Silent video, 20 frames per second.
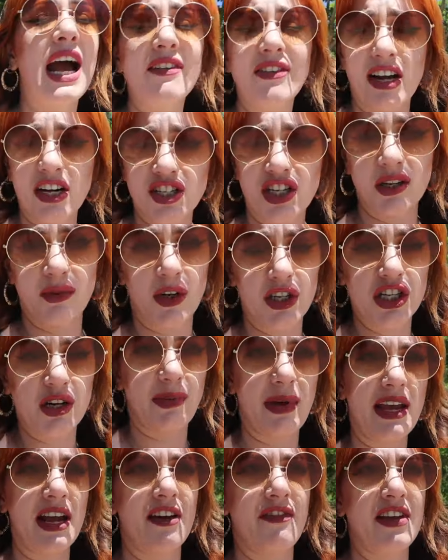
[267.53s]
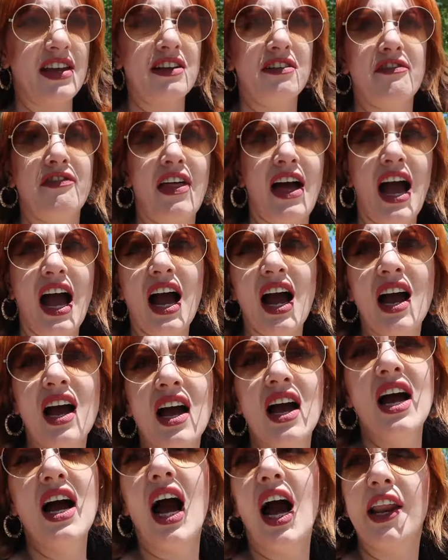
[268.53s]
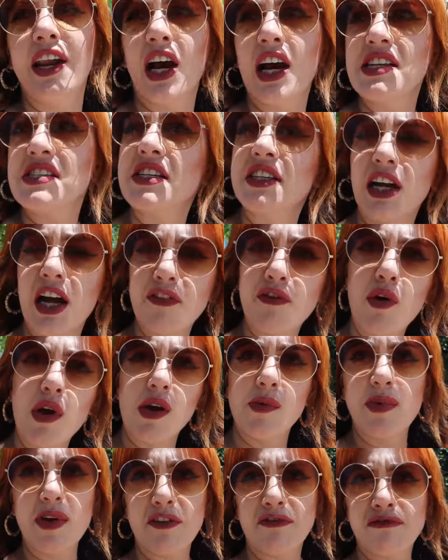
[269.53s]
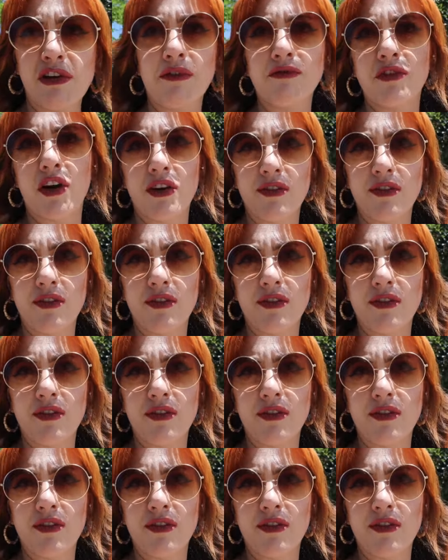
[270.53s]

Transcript: have actually watched the POV of that, and I said I thought it'd be a front